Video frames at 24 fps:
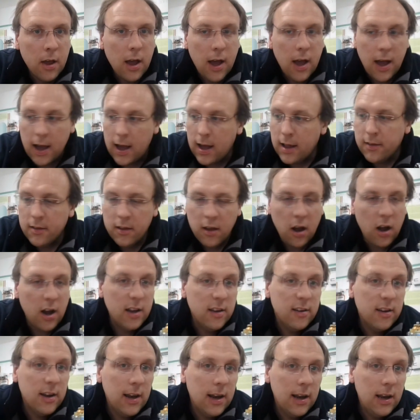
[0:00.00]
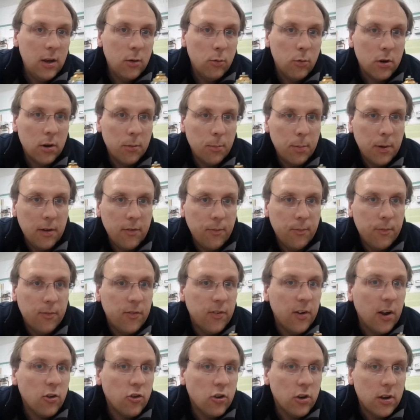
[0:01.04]
And ideally, you want to be
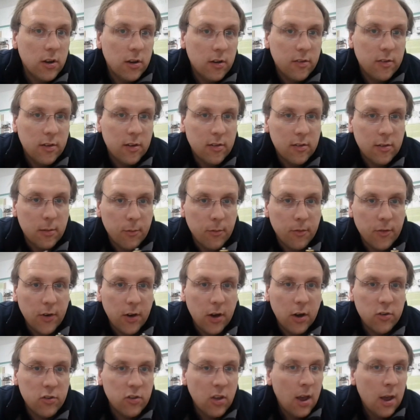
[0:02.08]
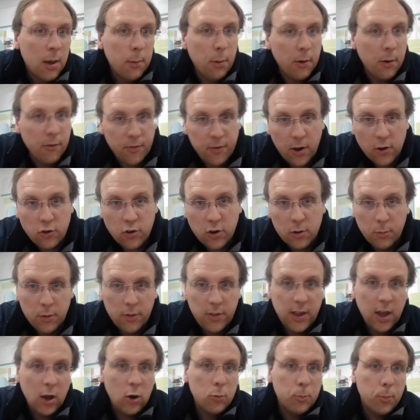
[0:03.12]
flushing your system first, but flush it with
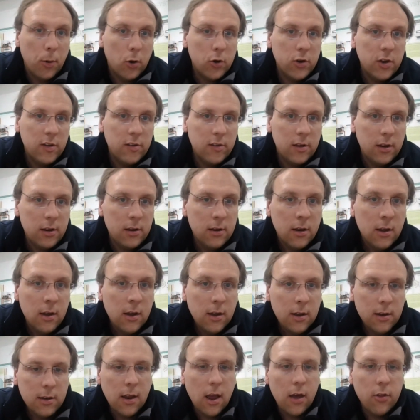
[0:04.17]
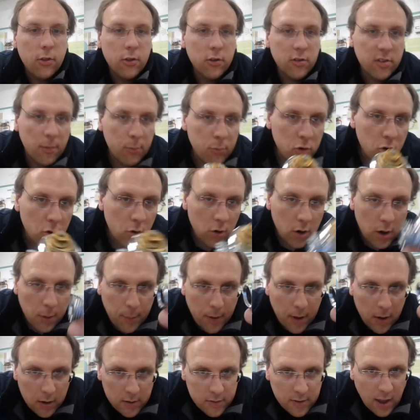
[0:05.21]
the old bodies in. Now, there's some talk
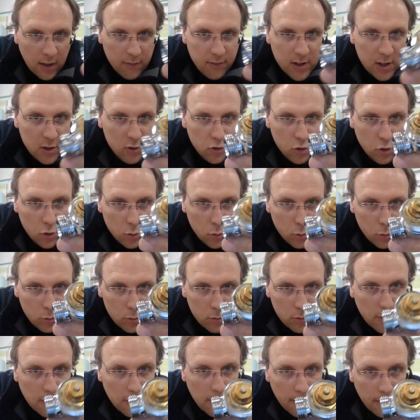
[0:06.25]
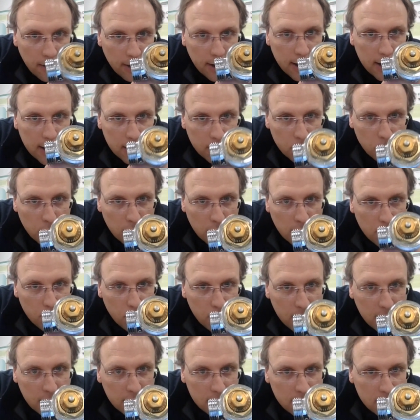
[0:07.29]
about us having a tool where
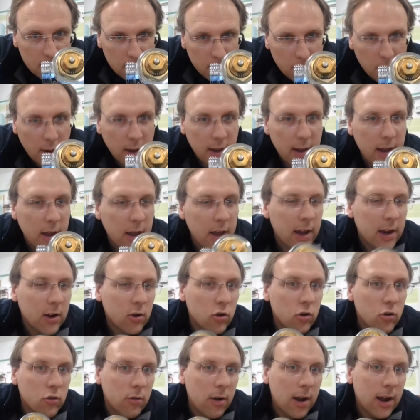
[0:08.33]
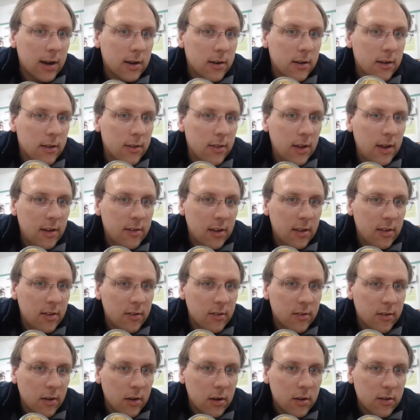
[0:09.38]
we can extract these
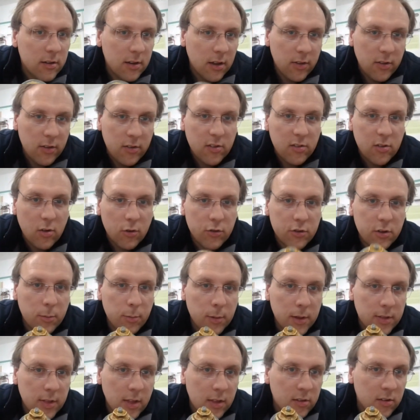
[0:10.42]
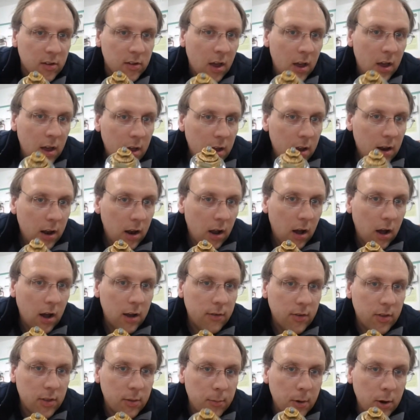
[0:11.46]
inserts. Now, this is not something that's
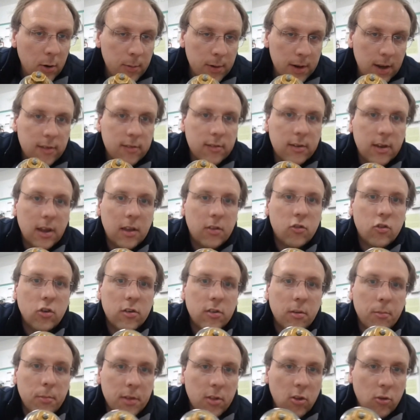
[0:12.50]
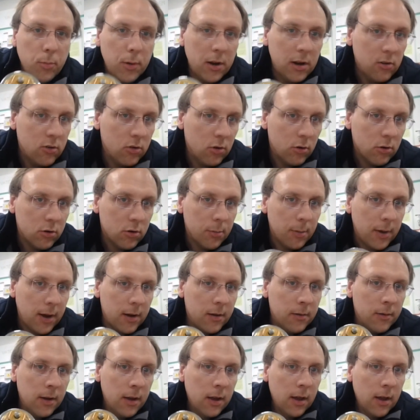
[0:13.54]
live at the moment. It's just something that's being talked about.